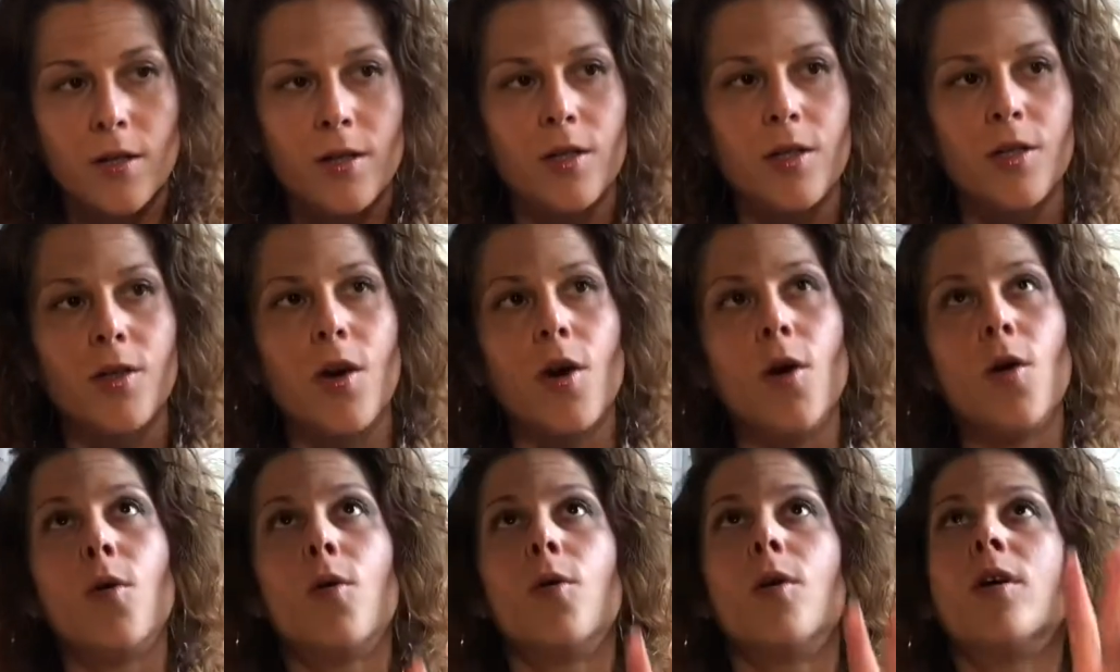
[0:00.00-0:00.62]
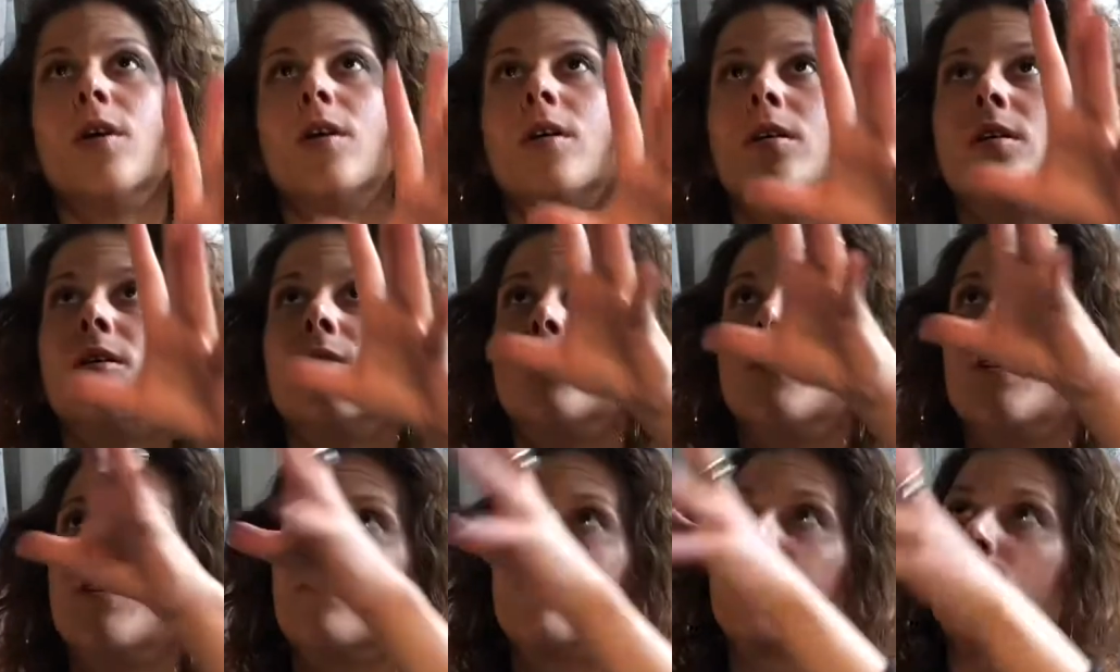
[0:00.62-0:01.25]
you know,
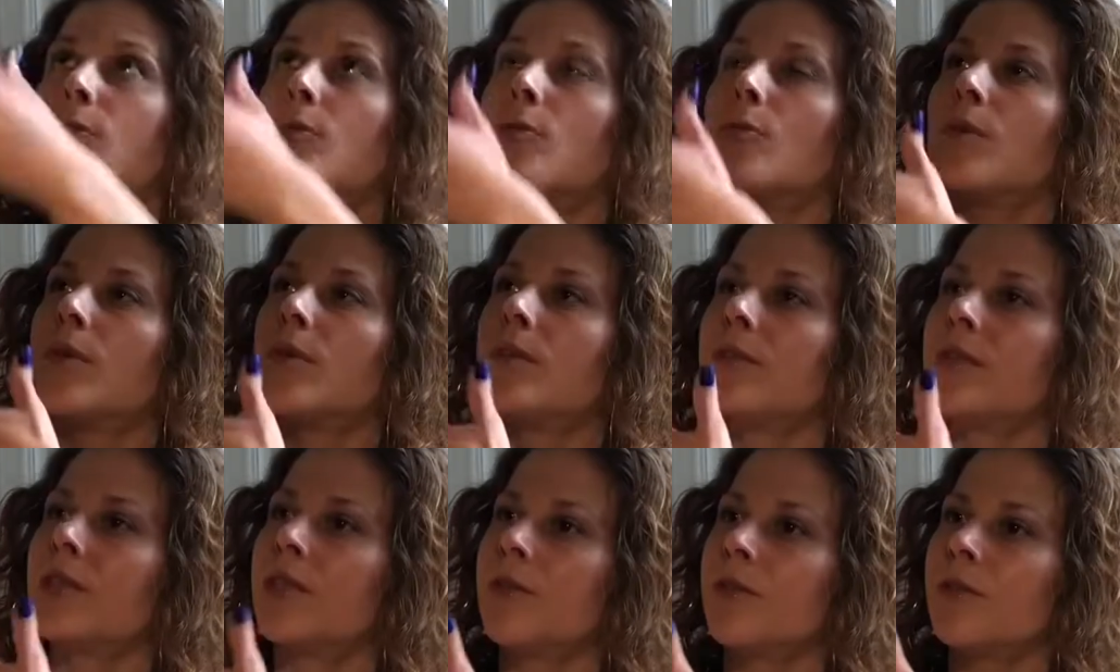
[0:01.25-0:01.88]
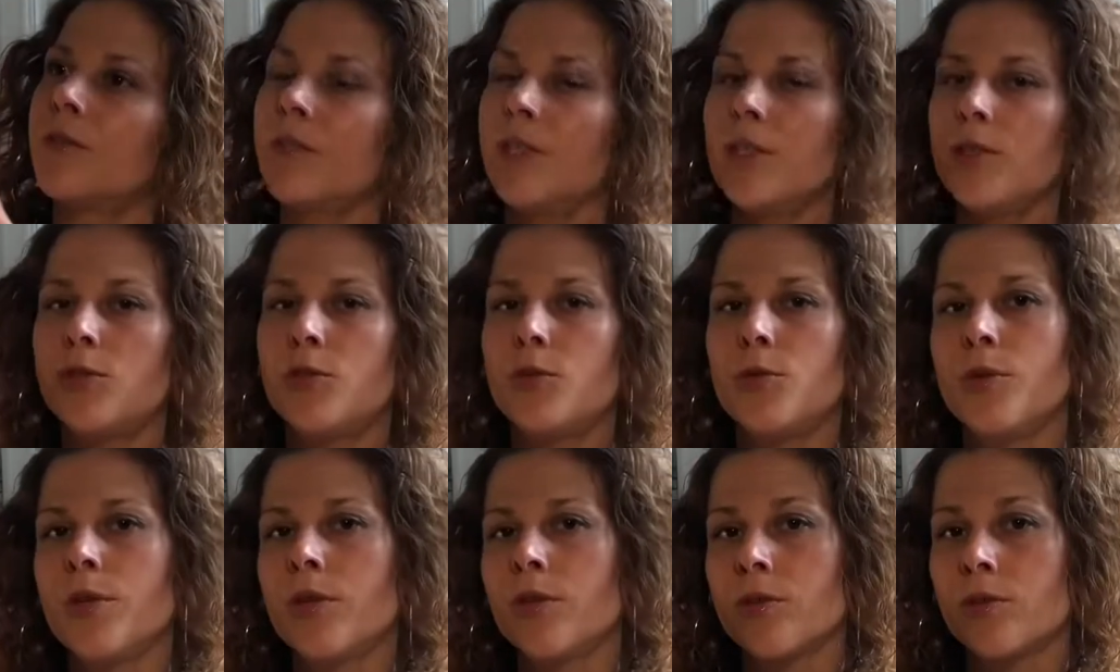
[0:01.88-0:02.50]
we're literally
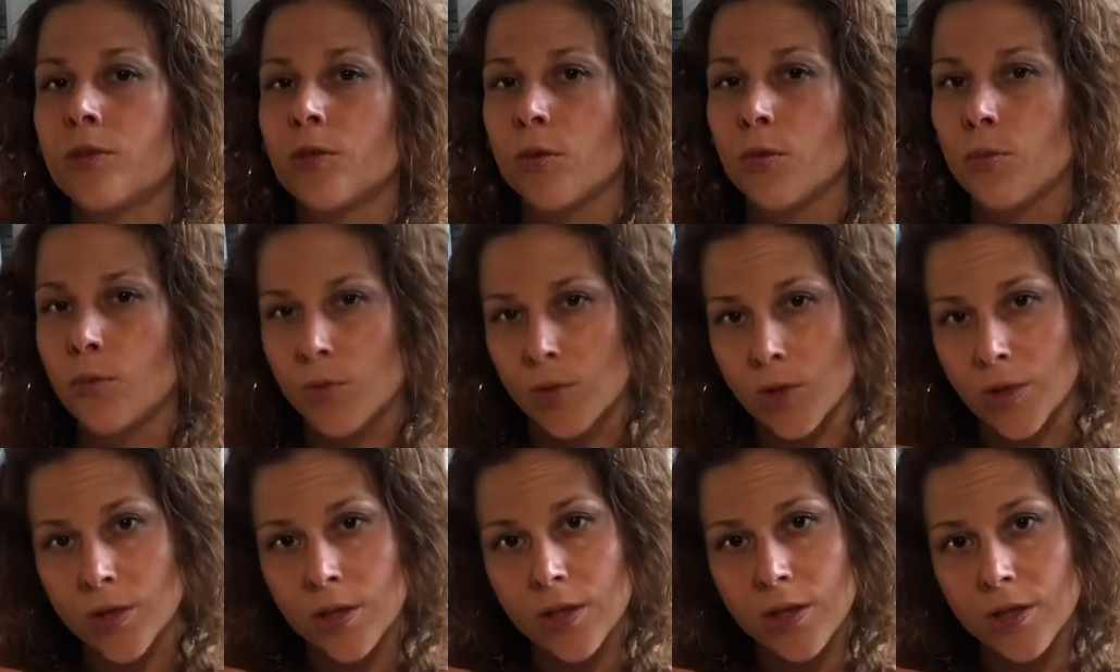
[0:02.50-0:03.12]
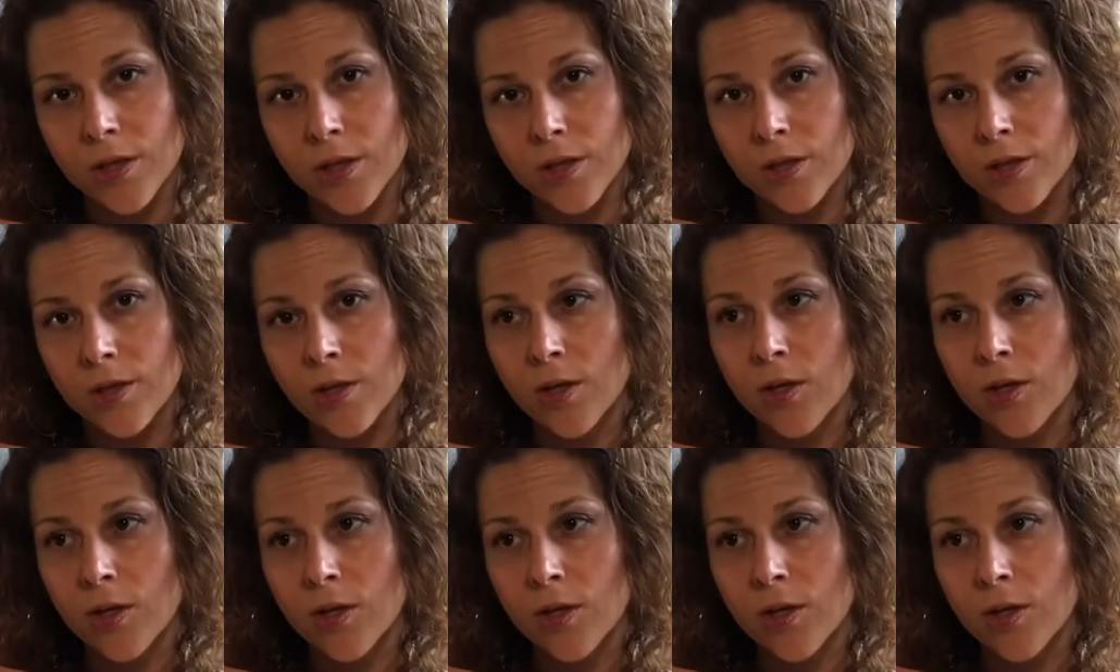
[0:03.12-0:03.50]
doing the work